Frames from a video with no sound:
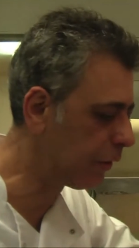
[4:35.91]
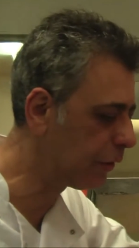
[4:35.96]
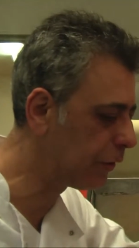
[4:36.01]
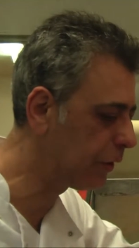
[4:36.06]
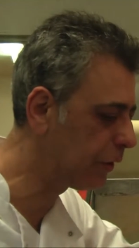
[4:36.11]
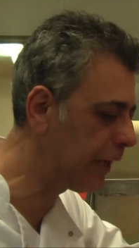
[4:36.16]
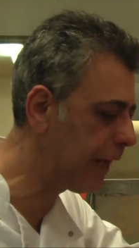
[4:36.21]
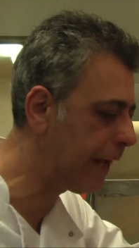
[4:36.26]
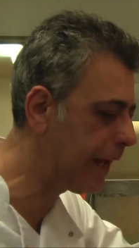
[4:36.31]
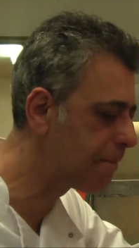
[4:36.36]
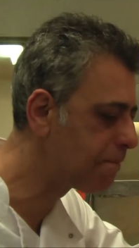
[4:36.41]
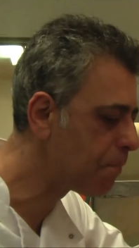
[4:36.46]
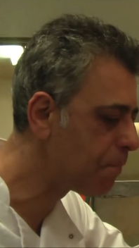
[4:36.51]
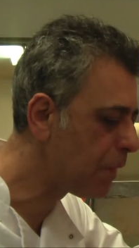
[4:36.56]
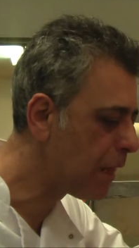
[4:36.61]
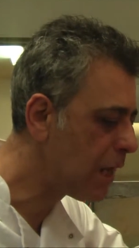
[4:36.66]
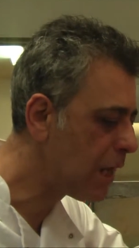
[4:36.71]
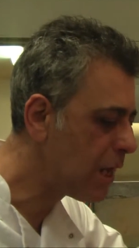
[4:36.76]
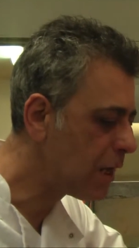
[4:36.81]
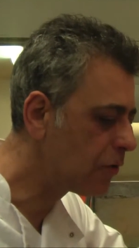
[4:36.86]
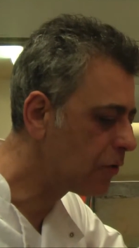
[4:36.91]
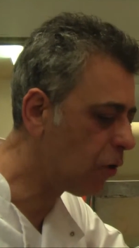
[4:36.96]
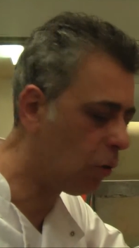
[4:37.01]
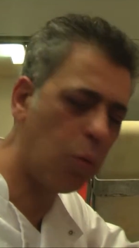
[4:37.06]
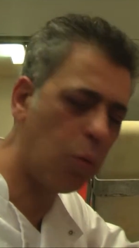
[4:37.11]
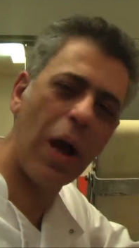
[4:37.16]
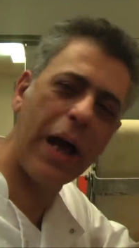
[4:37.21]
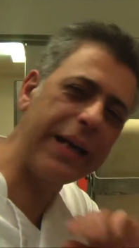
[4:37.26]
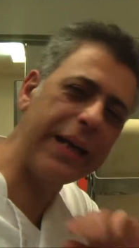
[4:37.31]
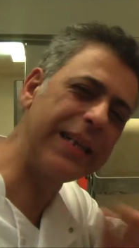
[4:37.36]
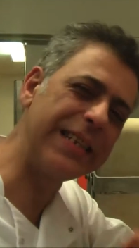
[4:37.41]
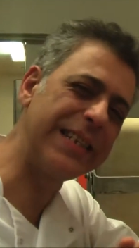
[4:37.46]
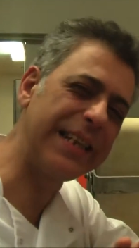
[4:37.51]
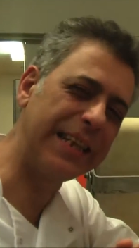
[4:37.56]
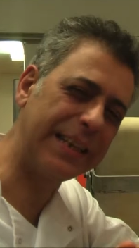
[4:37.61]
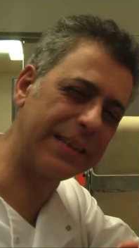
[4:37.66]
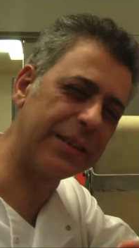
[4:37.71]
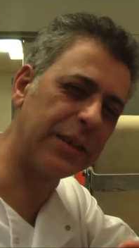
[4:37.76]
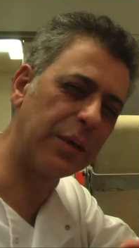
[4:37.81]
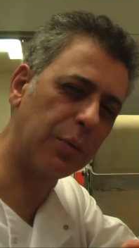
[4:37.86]
okay? So why is
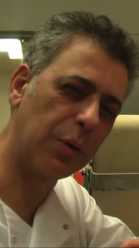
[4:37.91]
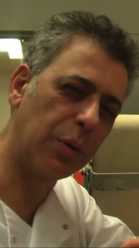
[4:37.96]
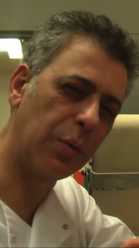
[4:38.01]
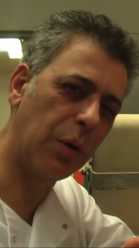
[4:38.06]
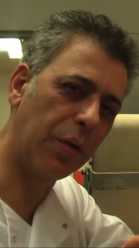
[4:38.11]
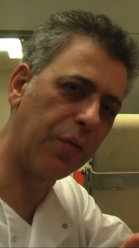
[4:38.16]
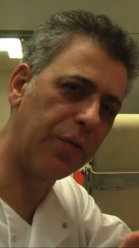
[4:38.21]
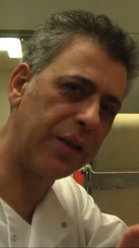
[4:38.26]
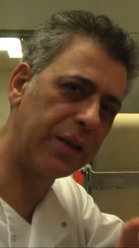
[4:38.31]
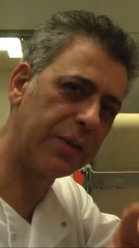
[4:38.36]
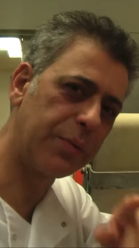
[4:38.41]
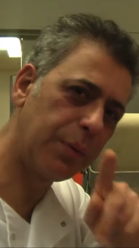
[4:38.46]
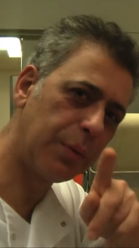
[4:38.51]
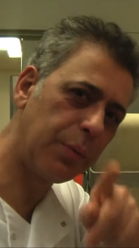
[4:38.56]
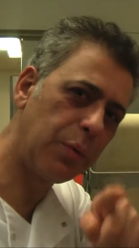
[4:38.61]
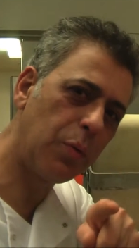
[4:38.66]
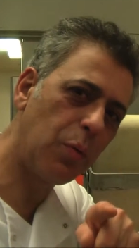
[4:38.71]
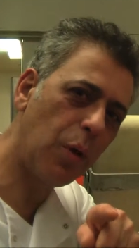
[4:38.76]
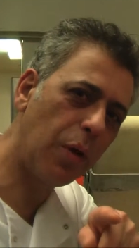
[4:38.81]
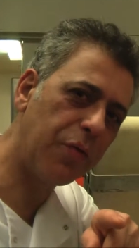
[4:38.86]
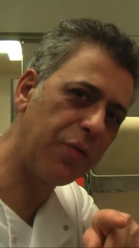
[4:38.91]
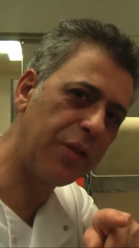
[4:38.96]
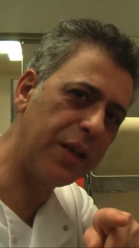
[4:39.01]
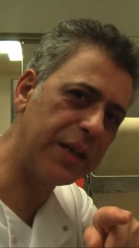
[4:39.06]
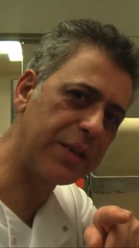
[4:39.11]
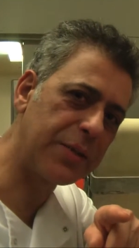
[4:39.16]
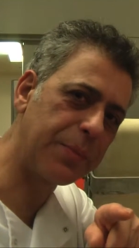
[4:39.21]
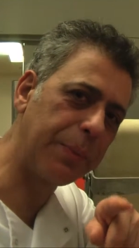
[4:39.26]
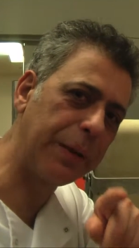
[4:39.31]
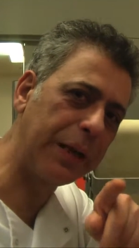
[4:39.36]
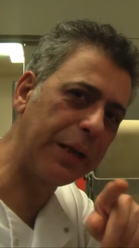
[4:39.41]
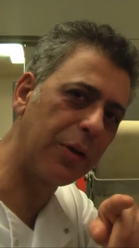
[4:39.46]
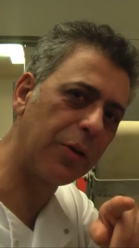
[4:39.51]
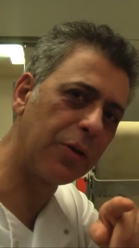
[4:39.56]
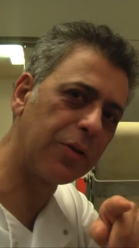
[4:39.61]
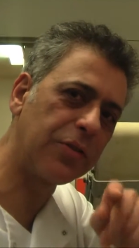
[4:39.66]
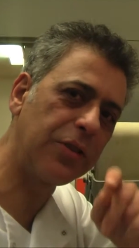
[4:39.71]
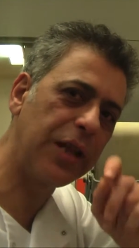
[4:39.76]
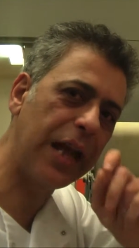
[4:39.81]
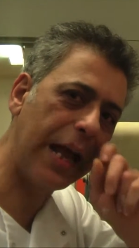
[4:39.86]
it that we want this? Well, we want this
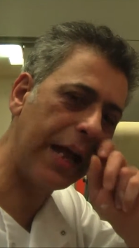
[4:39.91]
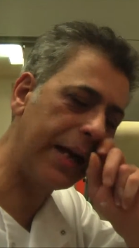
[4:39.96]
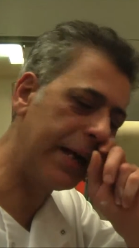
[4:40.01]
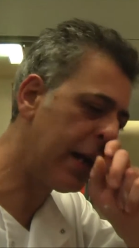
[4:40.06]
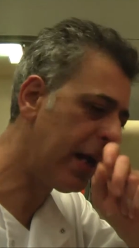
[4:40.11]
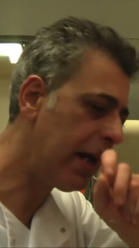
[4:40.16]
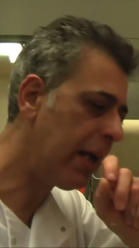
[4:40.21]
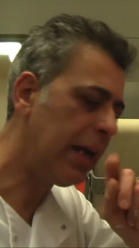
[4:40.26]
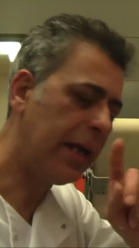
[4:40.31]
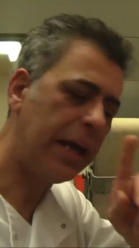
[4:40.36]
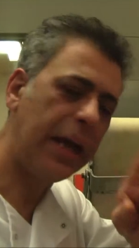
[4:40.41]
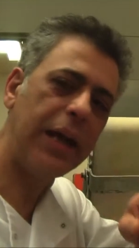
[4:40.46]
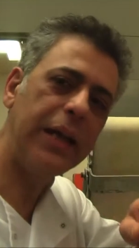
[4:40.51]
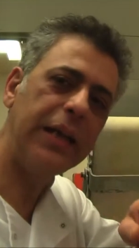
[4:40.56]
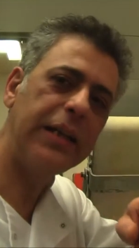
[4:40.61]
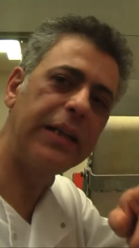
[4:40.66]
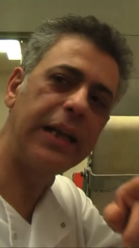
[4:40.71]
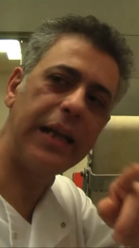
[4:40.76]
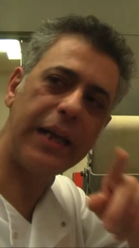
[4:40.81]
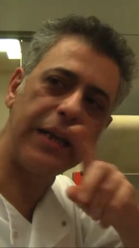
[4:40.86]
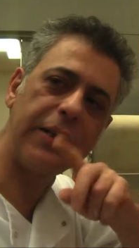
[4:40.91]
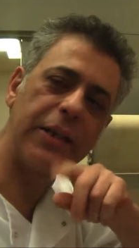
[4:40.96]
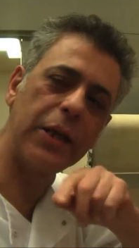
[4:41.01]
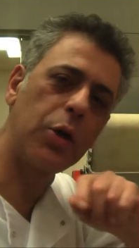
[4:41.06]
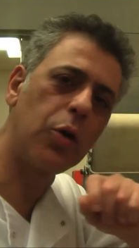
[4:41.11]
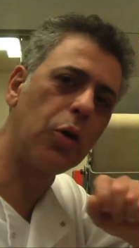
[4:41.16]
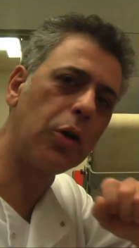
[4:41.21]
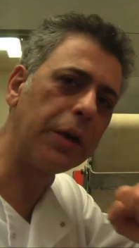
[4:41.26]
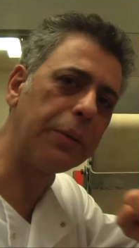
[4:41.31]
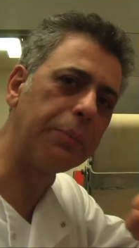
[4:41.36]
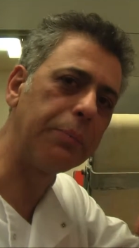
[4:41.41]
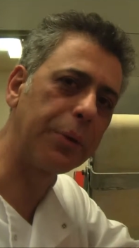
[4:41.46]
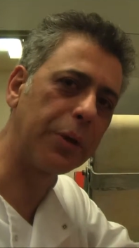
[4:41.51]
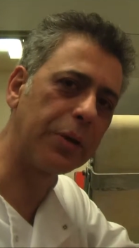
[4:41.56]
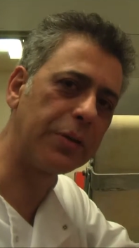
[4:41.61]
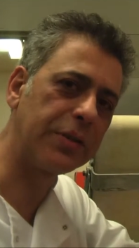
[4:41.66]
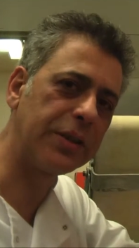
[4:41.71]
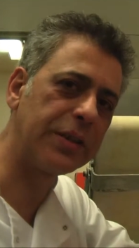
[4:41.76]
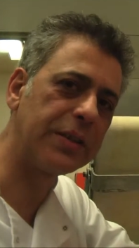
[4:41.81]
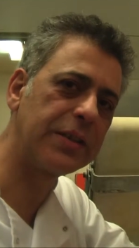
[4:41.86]
because then in the cooking
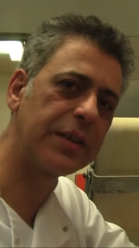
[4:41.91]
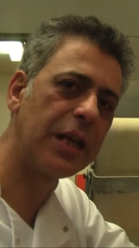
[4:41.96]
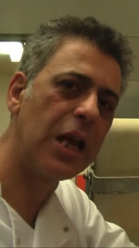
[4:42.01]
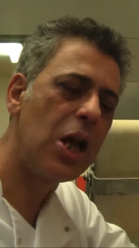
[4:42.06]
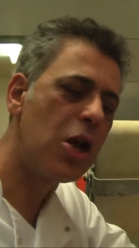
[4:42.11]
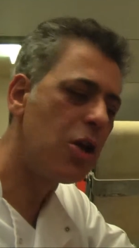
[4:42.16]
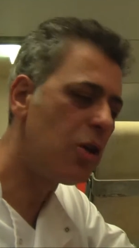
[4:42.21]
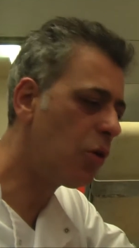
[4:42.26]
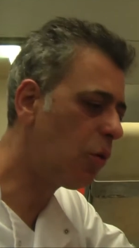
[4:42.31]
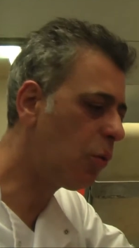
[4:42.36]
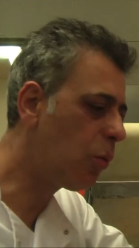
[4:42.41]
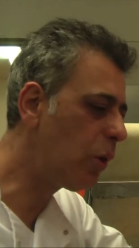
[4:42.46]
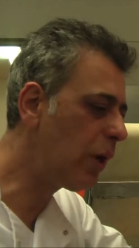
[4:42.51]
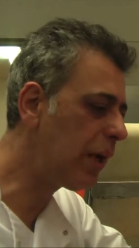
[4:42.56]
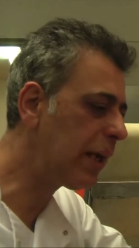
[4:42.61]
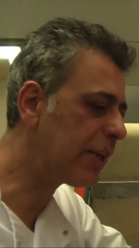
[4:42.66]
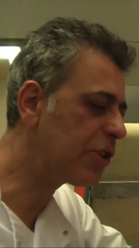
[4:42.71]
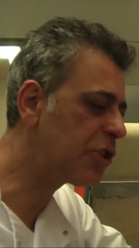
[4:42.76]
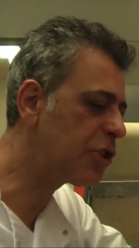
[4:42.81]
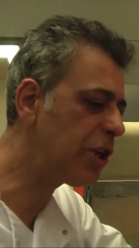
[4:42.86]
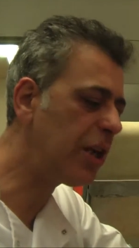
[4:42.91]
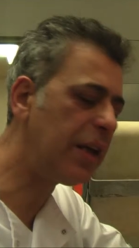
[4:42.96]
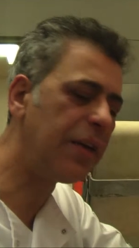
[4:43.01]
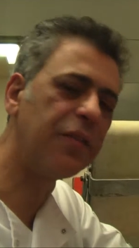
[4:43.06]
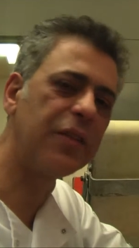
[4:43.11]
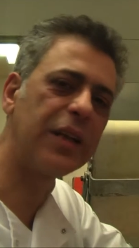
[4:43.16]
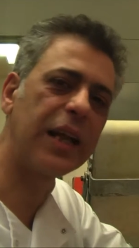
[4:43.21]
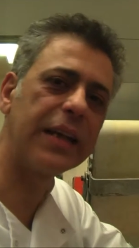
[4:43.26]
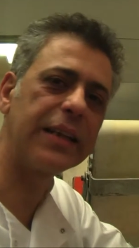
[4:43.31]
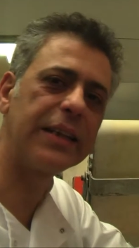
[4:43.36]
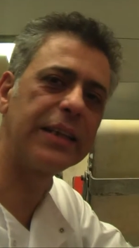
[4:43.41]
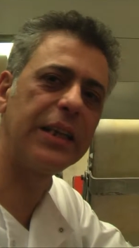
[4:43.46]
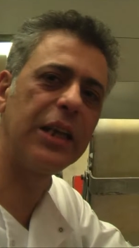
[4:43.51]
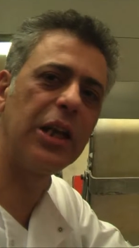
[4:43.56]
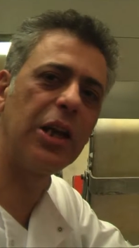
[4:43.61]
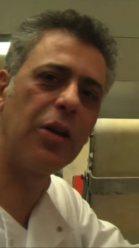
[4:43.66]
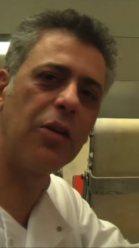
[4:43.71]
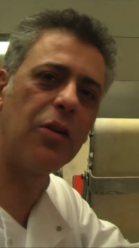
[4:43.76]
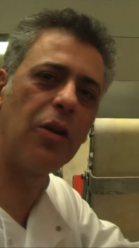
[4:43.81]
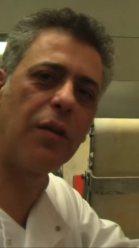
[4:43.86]
process you will achieve that
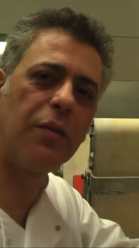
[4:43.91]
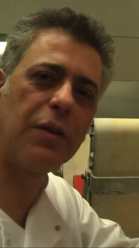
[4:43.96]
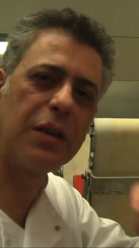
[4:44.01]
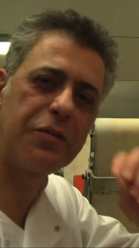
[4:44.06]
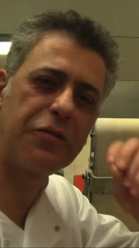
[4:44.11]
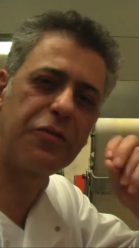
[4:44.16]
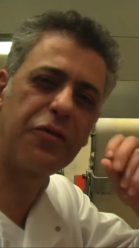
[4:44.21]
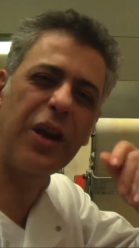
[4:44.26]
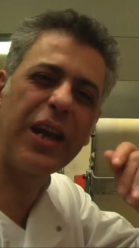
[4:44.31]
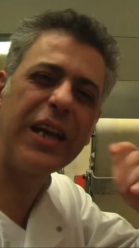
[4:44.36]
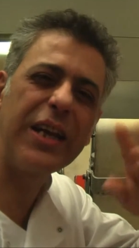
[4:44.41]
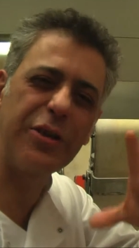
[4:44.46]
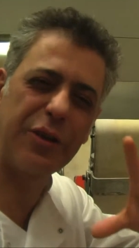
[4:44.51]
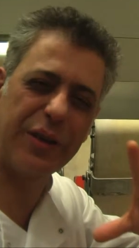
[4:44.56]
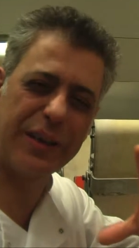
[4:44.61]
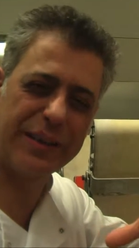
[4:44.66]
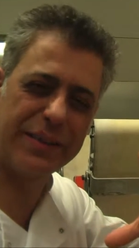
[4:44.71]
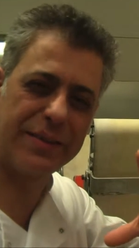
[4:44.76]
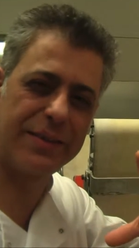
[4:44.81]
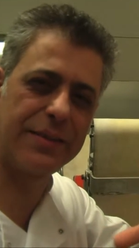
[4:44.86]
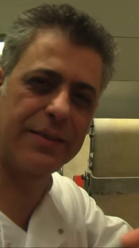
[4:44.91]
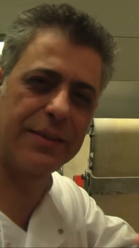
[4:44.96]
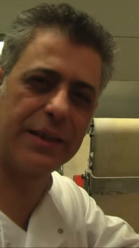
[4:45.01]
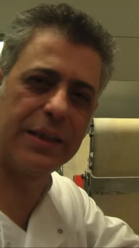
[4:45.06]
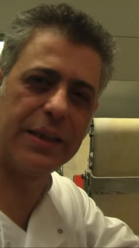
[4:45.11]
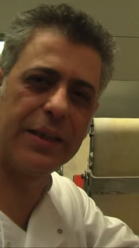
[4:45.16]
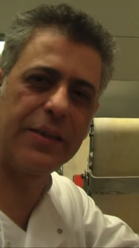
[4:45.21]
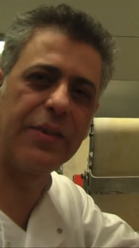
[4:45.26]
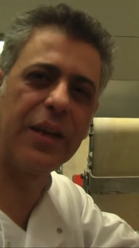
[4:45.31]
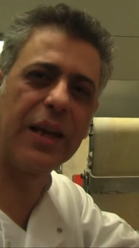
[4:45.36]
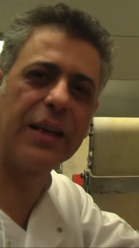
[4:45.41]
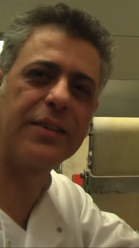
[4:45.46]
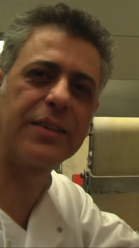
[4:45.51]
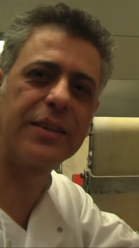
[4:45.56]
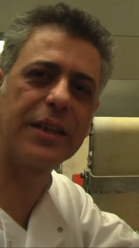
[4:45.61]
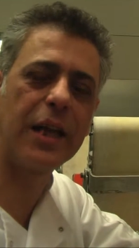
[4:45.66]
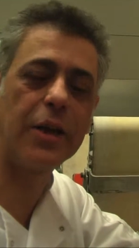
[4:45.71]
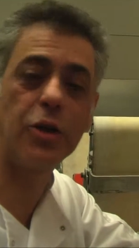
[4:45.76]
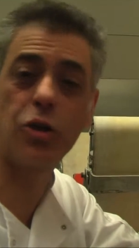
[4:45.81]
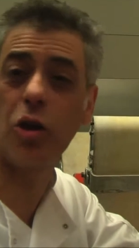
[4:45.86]
lovely fragrance that
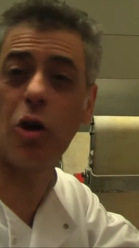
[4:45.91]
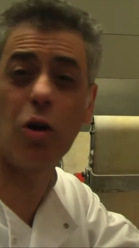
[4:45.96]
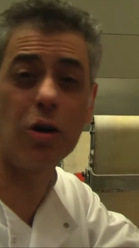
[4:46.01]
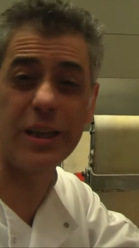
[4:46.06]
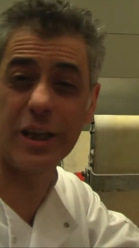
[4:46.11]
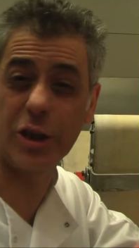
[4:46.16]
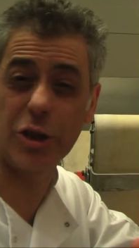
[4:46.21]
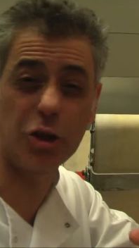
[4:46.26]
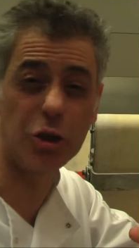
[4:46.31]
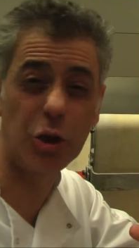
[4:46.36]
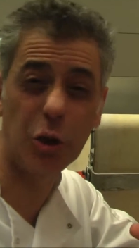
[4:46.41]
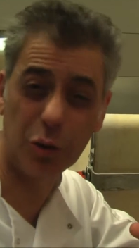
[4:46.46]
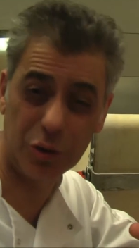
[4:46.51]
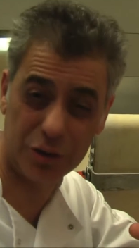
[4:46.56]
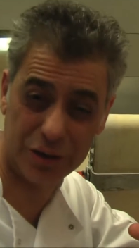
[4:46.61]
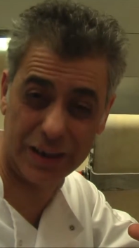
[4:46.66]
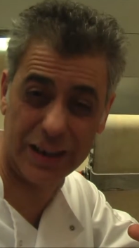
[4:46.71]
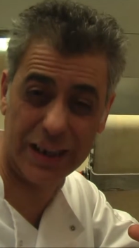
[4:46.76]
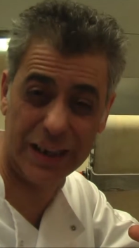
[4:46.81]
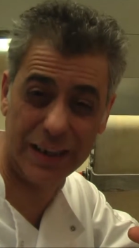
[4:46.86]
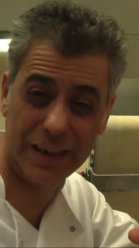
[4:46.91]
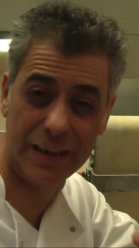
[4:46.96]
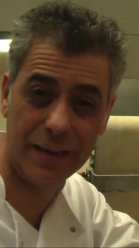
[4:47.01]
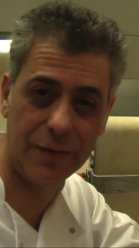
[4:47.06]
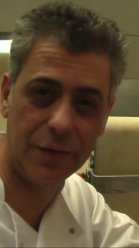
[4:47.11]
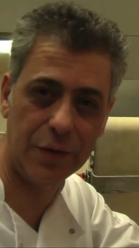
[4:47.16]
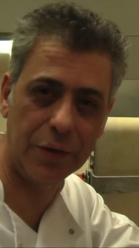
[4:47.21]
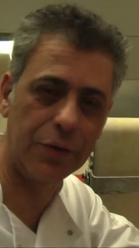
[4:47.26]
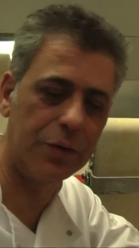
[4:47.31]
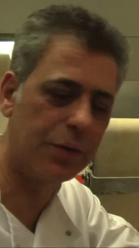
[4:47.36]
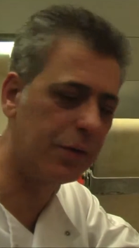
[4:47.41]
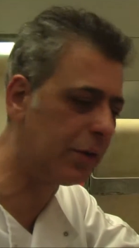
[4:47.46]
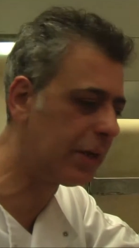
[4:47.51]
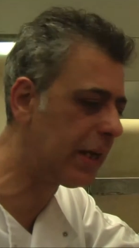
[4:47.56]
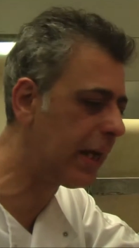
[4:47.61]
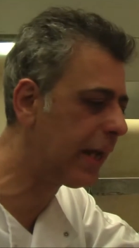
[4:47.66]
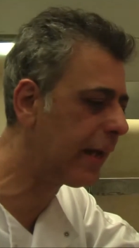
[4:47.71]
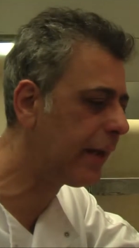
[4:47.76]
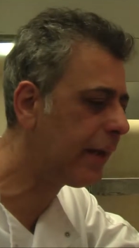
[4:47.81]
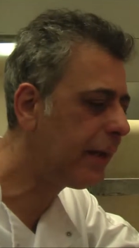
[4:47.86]
only a short can give you,
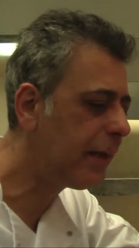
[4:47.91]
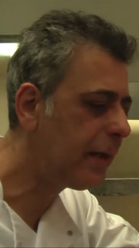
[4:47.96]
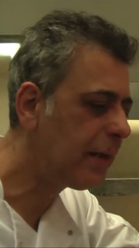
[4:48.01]
okay?